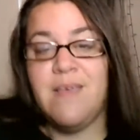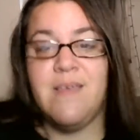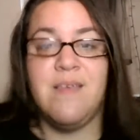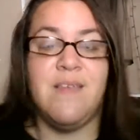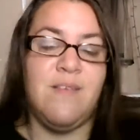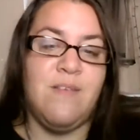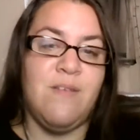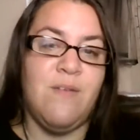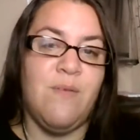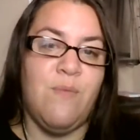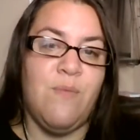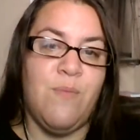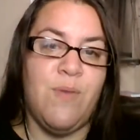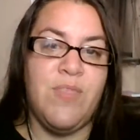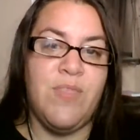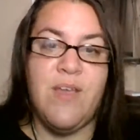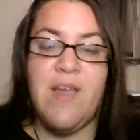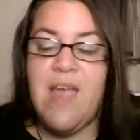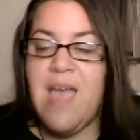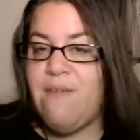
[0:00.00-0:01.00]
and when
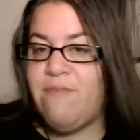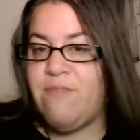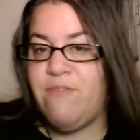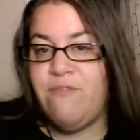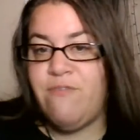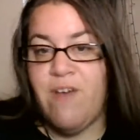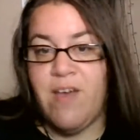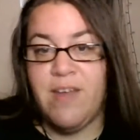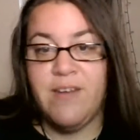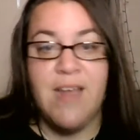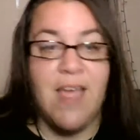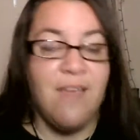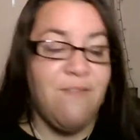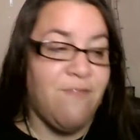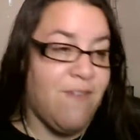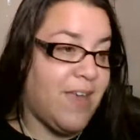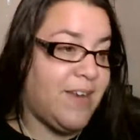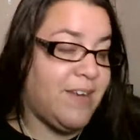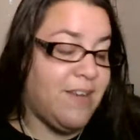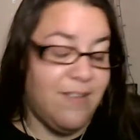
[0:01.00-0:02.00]
they're having fun, I
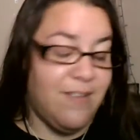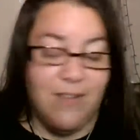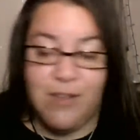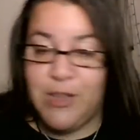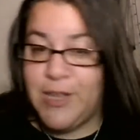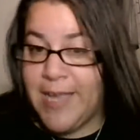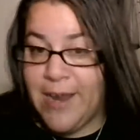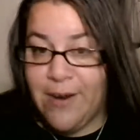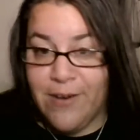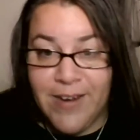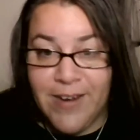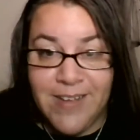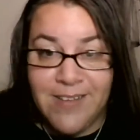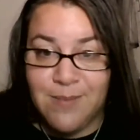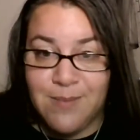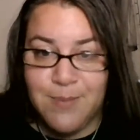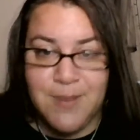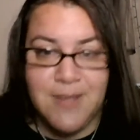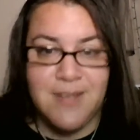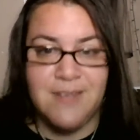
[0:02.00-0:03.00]
find it hilarious
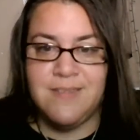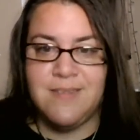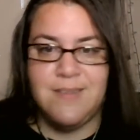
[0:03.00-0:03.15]
because